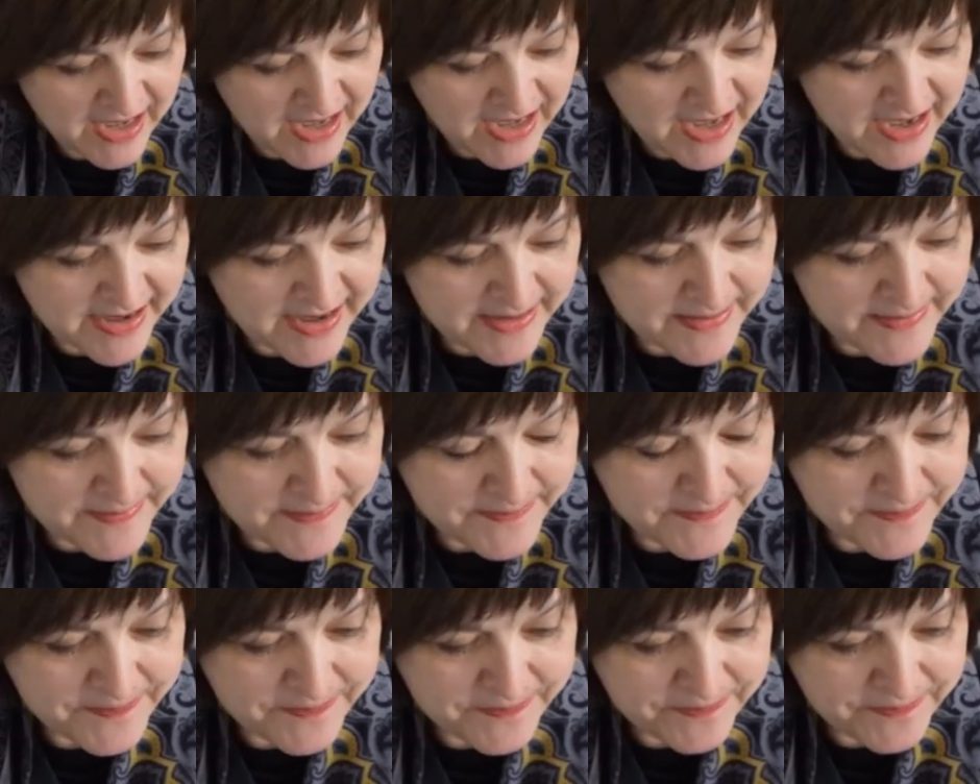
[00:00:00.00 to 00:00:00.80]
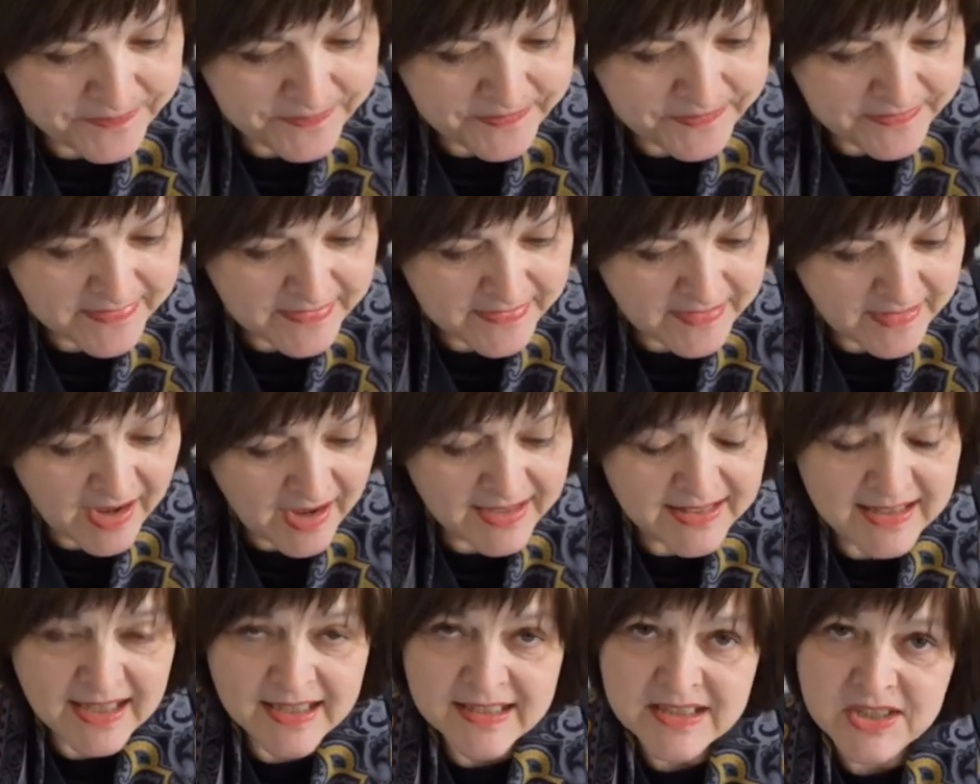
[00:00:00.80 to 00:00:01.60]
Um,
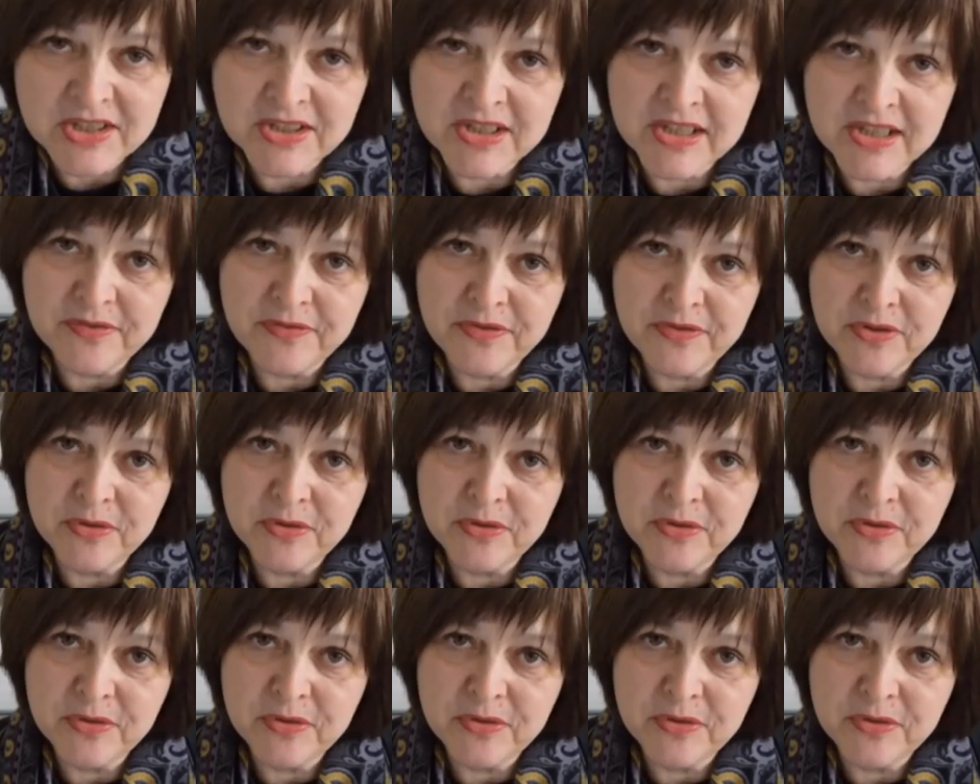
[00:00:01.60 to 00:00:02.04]
I'd like to give